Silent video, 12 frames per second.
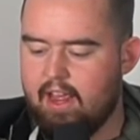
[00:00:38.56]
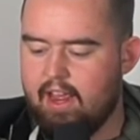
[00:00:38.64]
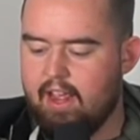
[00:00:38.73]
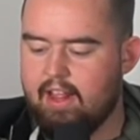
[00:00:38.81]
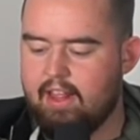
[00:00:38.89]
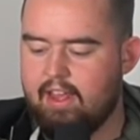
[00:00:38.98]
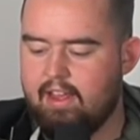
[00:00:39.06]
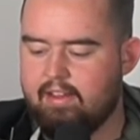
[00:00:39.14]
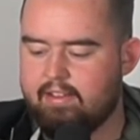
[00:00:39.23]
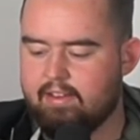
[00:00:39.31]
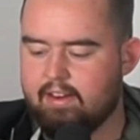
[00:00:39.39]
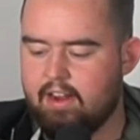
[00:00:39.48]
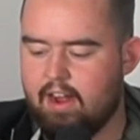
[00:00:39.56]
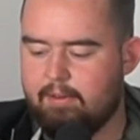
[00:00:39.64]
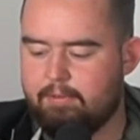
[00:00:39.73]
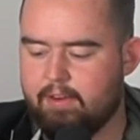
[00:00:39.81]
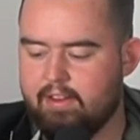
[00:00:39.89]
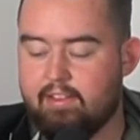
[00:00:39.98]
in the Eastern
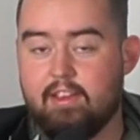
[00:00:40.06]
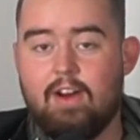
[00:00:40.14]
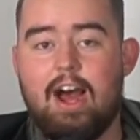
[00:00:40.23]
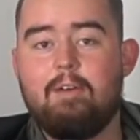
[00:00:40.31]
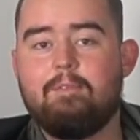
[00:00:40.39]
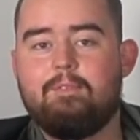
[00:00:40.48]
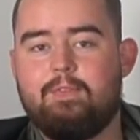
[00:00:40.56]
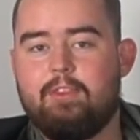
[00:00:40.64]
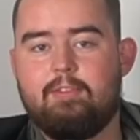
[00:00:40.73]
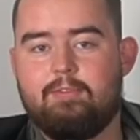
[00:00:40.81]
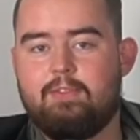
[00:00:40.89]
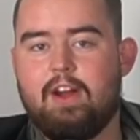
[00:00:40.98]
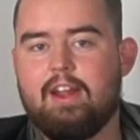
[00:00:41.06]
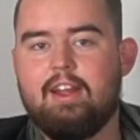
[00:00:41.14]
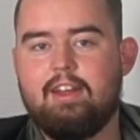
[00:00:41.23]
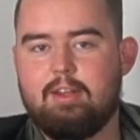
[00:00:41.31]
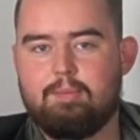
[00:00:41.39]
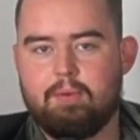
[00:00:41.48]
Conference. So I'm
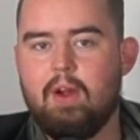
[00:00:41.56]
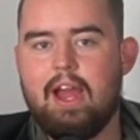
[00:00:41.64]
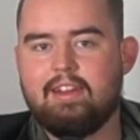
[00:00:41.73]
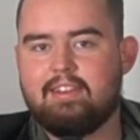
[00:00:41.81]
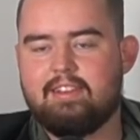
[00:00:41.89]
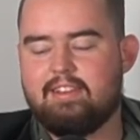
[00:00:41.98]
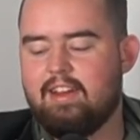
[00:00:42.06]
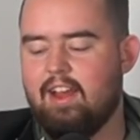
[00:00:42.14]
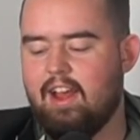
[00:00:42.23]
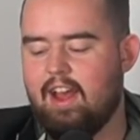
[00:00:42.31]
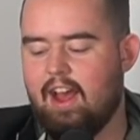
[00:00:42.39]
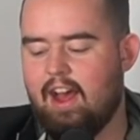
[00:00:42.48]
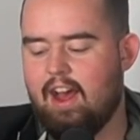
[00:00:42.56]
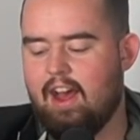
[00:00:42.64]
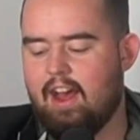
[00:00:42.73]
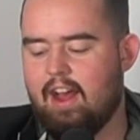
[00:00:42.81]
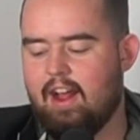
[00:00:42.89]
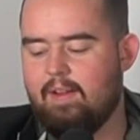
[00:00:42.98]
fucking depressed.
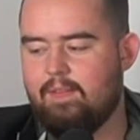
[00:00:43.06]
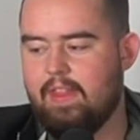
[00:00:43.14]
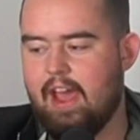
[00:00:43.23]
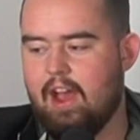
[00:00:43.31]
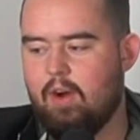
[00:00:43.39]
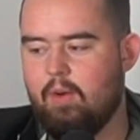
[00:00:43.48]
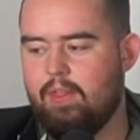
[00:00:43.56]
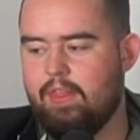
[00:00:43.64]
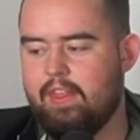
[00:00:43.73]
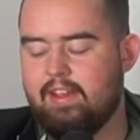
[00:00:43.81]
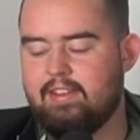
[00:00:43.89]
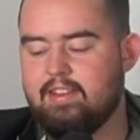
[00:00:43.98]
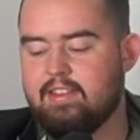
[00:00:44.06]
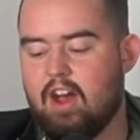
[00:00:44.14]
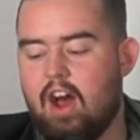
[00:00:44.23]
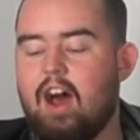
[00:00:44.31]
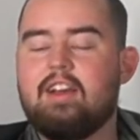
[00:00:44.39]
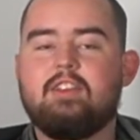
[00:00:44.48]
Now, this is
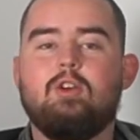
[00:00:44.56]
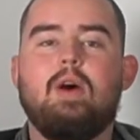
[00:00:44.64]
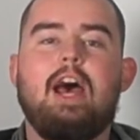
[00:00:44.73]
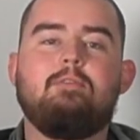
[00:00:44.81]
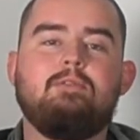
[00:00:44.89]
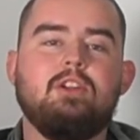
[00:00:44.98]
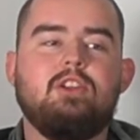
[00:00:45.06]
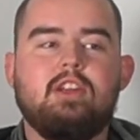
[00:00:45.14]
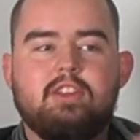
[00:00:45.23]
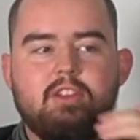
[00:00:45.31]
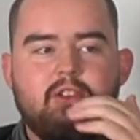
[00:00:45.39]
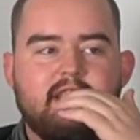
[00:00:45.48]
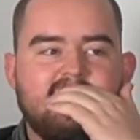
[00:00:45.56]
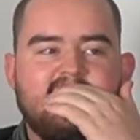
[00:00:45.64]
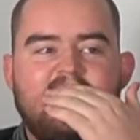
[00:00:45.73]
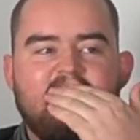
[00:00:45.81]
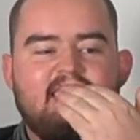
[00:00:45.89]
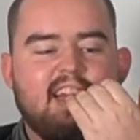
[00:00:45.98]
also after just losing a
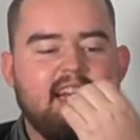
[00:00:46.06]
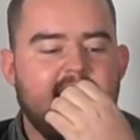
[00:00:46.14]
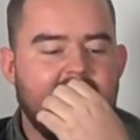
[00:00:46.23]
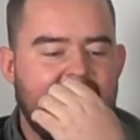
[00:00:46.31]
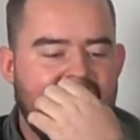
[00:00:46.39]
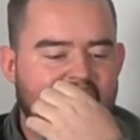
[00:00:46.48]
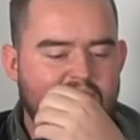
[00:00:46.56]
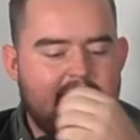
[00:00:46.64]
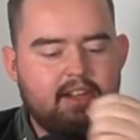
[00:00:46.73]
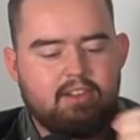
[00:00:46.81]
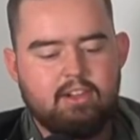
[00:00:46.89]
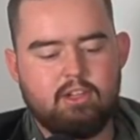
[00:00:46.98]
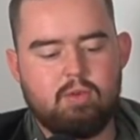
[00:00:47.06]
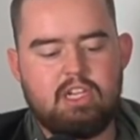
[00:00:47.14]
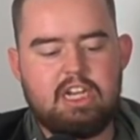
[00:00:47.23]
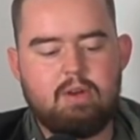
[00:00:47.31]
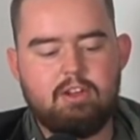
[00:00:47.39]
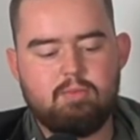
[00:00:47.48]
game to the Indiana Pacers,
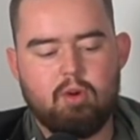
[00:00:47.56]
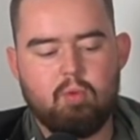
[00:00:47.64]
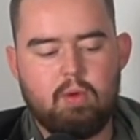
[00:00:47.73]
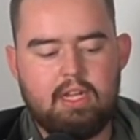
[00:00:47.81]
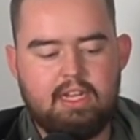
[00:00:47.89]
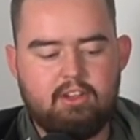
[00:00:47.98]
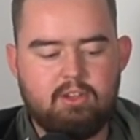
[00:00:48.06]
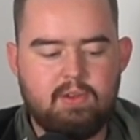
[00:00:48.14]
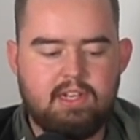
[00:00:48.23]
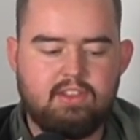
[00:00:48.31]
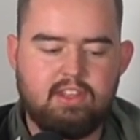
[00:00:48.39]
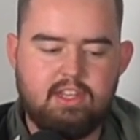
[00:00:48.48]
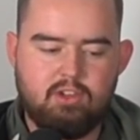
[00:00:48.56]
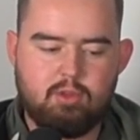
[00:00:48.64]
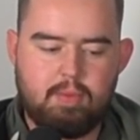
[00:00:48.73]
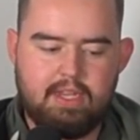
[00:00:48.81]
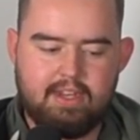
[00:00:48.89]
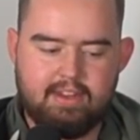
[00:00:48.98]
which I was more willing to
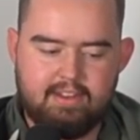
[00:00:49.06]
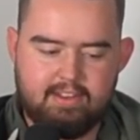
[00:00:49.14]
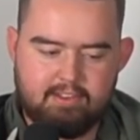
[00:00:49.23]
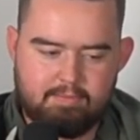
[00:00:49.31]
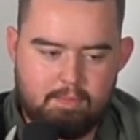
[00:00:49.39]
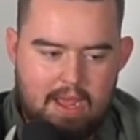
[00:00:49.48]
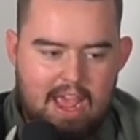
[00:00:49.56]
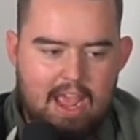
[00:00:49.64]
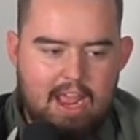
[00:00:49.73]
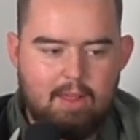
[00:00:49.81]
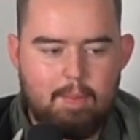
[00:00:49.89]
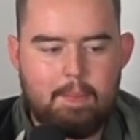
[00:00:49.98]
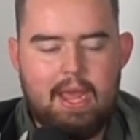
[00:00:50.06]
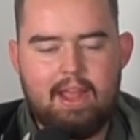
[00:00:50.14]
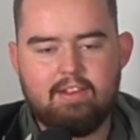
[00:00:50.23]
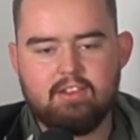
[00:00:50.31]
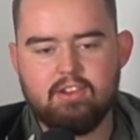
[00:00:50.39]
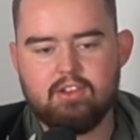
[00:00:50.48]
excuse because A, the
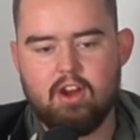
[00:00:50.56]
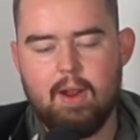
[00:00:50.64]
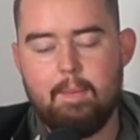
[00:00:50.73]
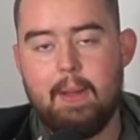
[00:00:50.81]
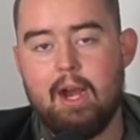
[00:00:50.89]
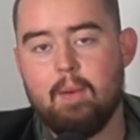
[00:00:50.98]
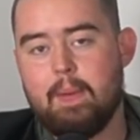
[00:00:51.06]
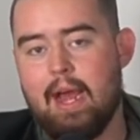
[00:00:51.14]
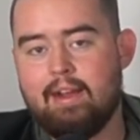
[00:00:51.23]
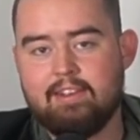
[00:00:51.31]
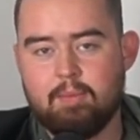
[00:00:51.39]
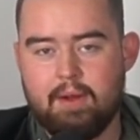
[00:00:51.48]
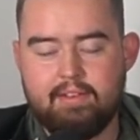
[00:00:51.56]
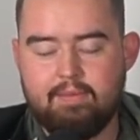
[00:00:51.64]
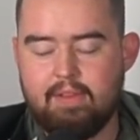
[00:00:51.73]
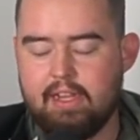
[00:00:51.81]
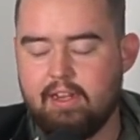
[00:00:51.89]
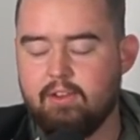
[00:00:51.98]
Pacers are a better basketball
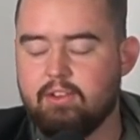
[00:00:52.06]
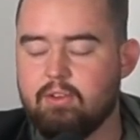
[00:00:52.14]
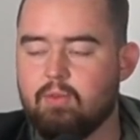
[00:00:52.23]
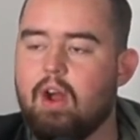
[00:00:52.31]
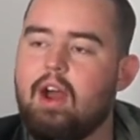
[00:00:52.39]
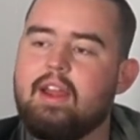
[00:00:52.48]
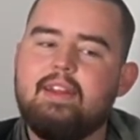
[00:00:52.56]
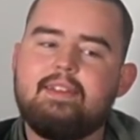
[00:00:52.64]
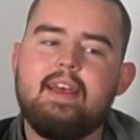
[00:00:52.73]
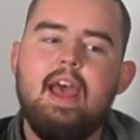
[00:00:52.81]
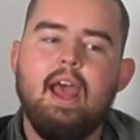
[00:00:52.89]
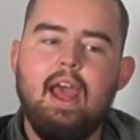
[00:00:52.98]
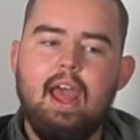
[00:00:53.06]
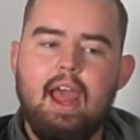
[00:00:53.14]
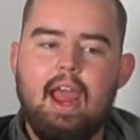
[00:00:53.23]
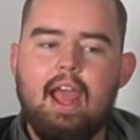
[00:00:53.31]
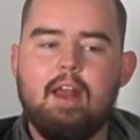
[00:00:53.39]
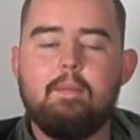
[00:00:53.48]
team than the Houston Rockets,
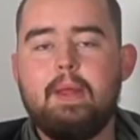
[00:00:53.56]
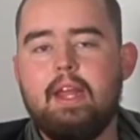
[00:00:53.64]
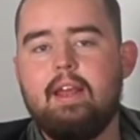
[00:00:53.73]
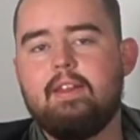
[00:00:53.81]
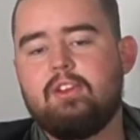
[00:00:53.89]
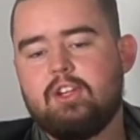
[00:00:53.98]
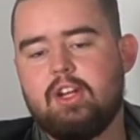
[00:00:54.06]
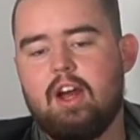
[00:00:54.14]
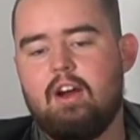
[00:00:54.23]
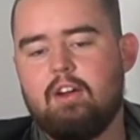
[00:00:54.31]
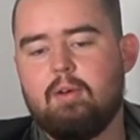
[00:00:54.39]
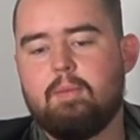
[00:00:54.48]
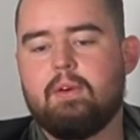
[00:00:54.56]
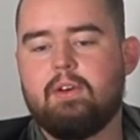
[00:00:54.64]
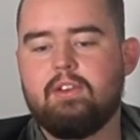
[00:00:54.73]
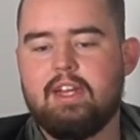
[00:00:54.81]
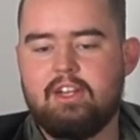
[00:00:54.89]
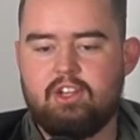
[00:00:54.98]
and B, the Chicago
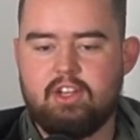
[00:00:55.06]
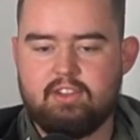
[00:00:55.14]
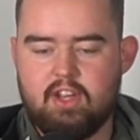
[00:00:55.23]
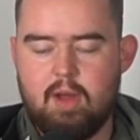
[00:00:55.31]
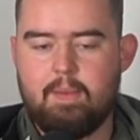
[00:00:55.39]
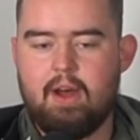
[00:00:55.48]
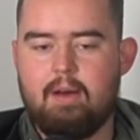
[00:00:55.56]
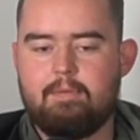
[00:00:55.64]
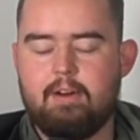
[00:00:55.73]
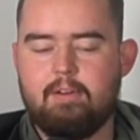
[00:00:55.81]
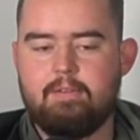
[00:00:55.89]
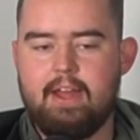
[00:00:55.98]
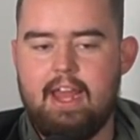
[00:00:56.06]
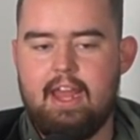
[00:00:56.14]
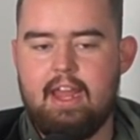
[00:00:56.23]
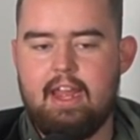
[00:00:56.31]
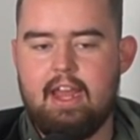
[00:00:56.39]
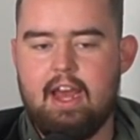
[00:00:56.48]
Bulls had just come off of
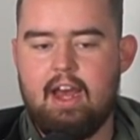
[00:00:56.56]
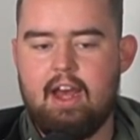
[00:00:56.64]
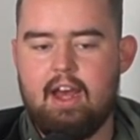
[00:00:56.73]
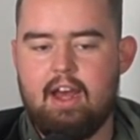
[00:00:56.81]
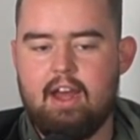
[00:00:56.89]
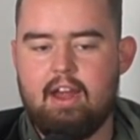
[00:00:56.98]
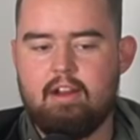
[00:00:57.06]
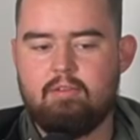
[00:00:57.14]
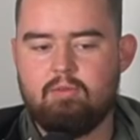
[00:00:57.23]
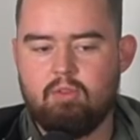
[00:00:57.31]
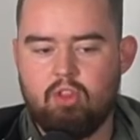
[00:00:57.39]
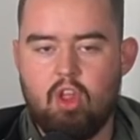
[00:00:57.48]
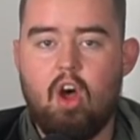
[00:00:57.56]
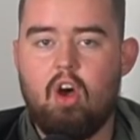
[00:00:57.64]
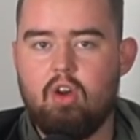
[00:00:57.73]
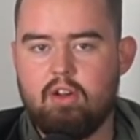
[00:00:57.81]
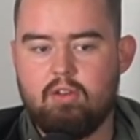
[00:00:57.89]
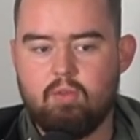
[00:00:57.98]
a
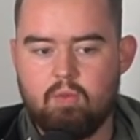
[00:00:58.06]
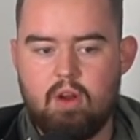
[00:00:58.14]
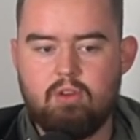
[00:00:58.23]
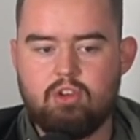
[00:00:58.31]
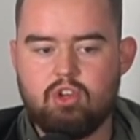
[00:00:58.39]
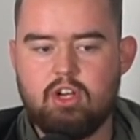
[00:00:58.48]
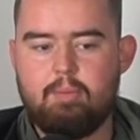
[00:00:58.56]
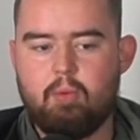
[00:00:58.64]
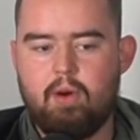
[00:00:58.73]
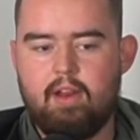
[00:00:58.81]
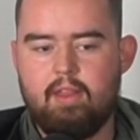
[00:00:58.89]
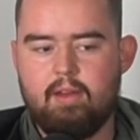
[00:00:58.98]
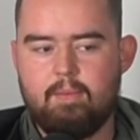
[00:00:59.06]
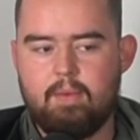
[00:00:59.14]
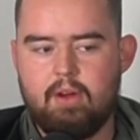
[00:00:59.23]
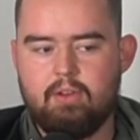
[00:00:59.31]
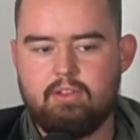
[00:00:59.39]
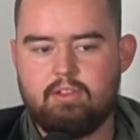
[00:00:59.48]
long road trip, one of the
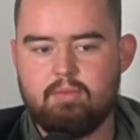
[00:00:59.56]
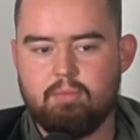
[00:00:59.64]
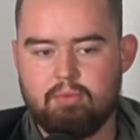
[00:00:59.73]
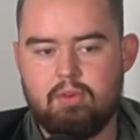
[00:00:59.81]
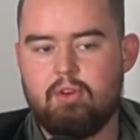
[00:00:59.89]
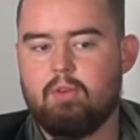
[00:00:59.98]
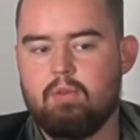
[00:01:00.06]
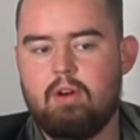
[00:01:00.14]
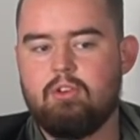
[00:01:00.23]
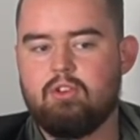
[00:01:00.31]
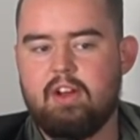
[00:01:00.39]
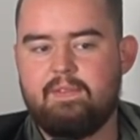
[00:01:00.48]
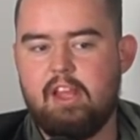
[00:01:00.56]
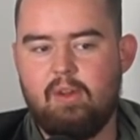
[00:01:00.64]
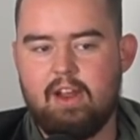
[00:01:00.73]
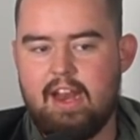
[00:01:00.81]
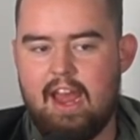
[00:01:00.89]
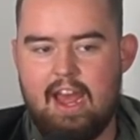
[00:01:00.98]
most brutal road trips that you
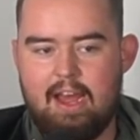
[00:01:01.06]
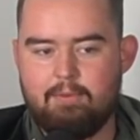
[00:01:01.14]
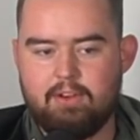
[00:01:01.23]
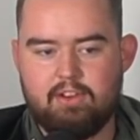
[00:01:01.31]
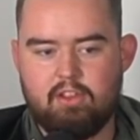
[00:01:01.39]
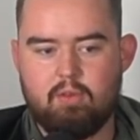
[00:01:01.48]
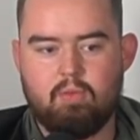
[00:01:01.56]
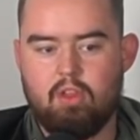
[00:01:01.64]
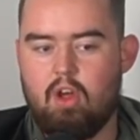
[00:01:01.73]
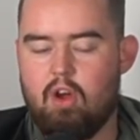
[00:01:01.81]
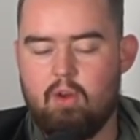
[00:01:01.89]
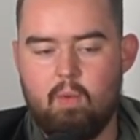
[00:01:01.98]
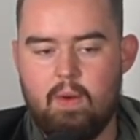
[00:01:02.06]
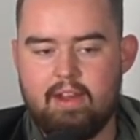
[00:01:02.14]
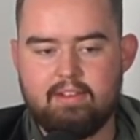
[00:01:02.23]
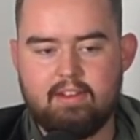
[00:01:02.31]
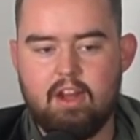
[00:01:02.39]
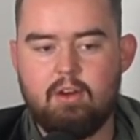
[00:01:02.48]
can have, which is the long
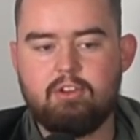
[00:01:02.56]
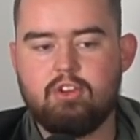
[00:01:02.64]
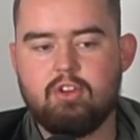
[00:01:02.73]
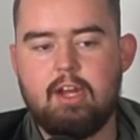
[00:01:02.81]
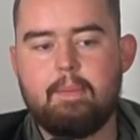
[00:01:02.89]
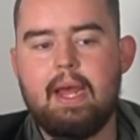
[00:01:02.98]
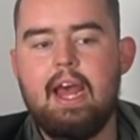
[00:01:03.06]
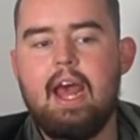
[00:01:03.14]
West Coast trip.